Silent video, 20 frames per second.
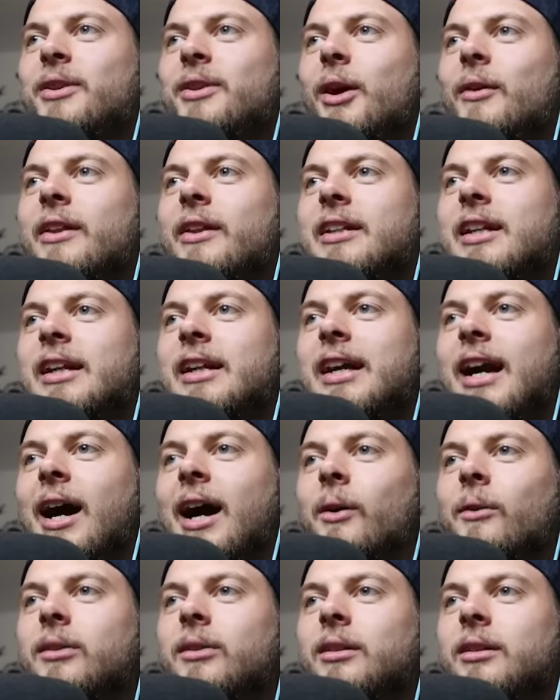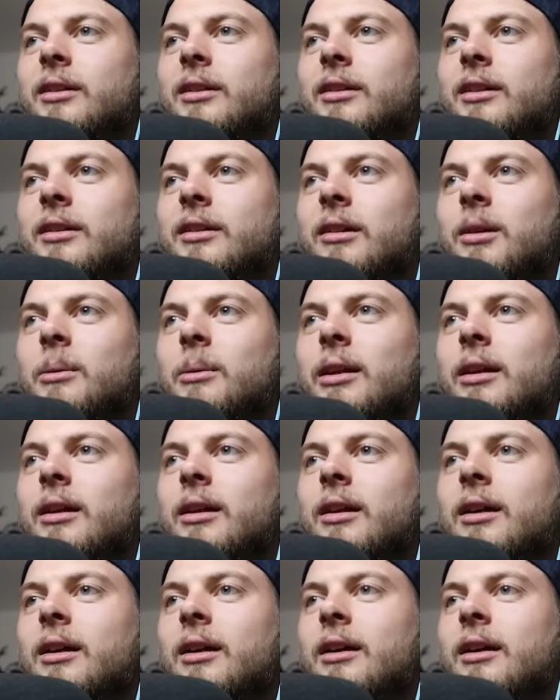no, that didn't count. No one knows. No one knows. About, that
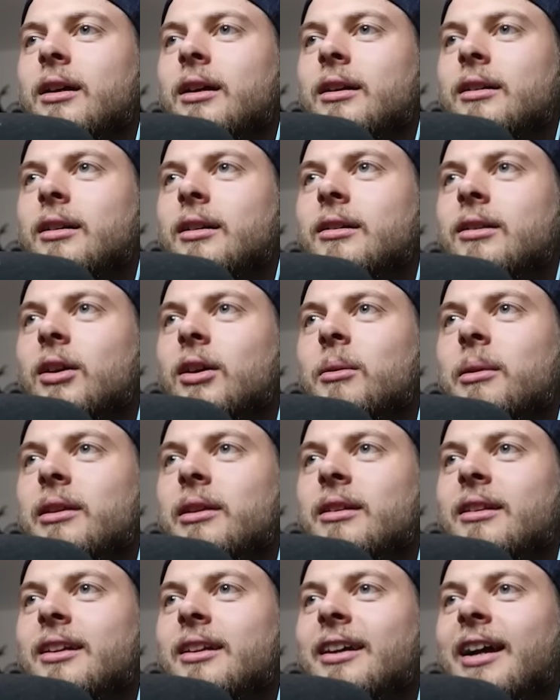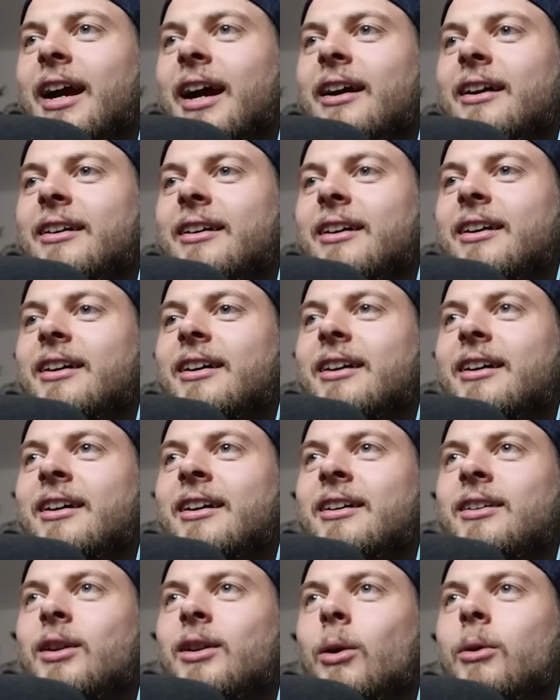was a tester. Don't talk about. Yeah.
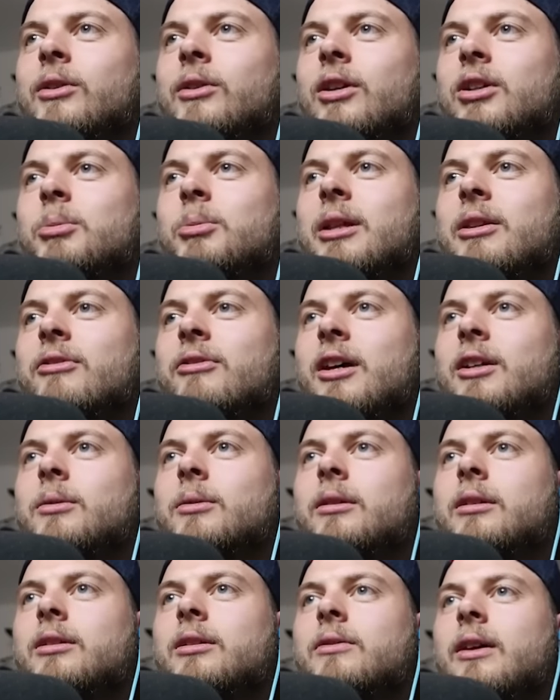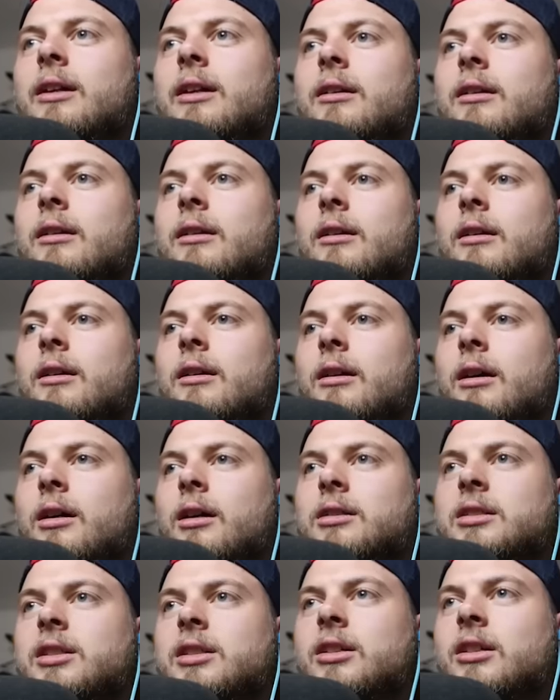No one talks about the first one. It's fine. Oh,
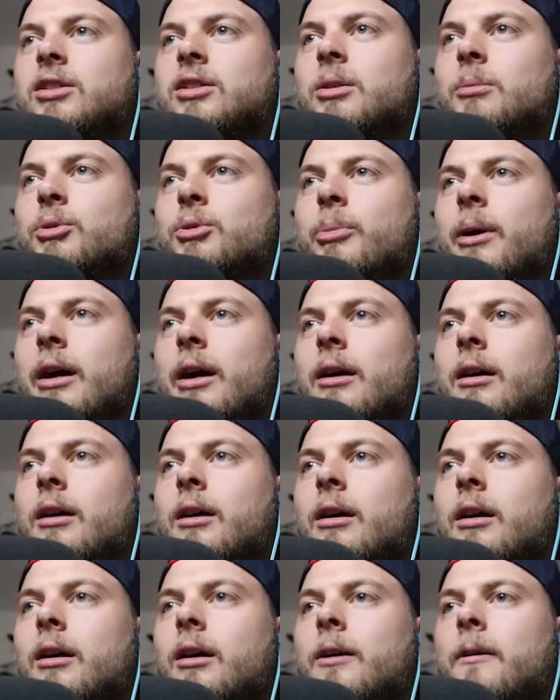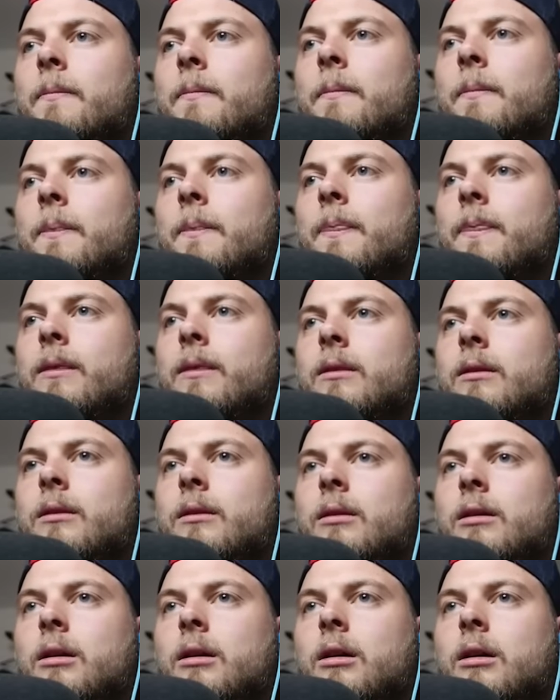this is going so much better. Oh.
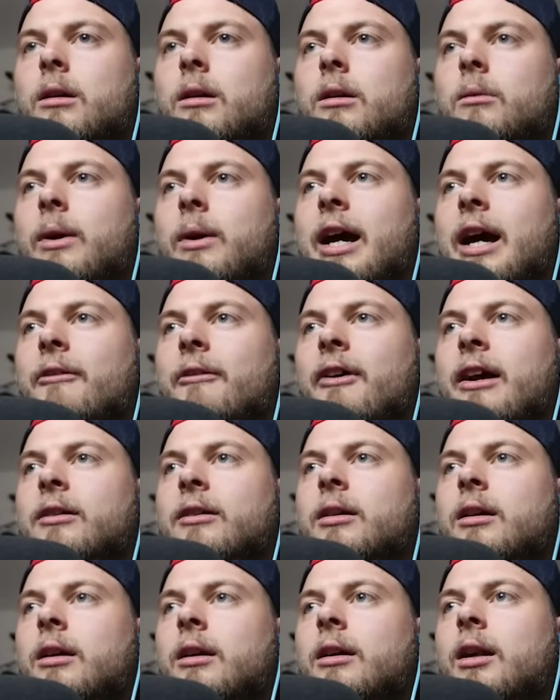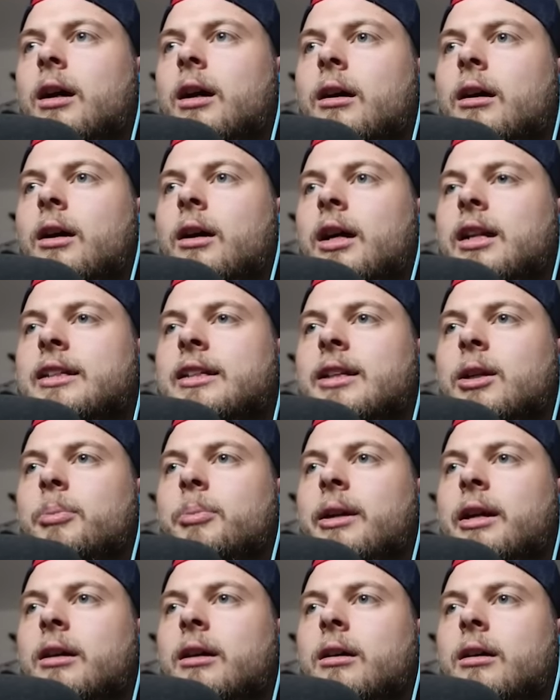Oh. Wait, I failed. No, I need to get up
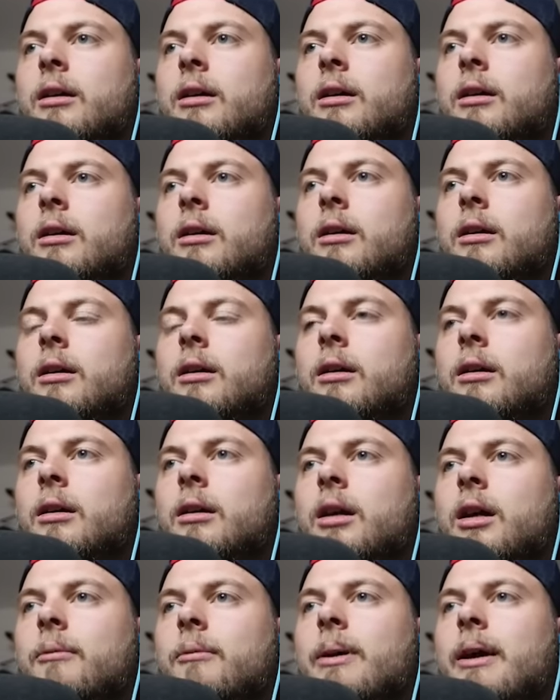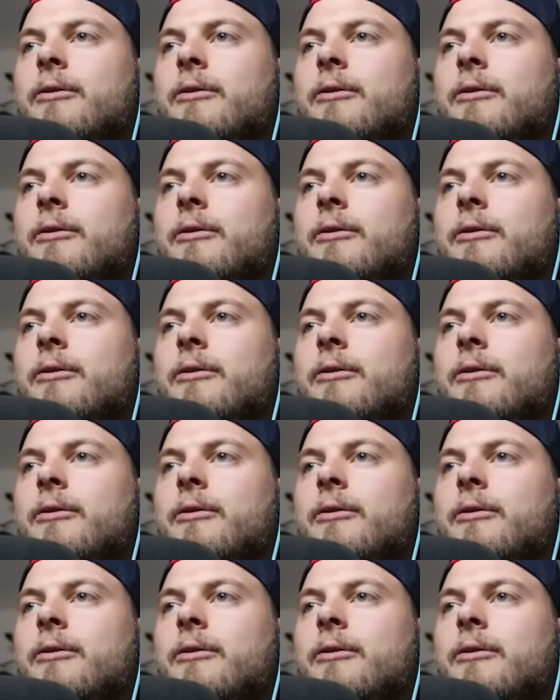here. No,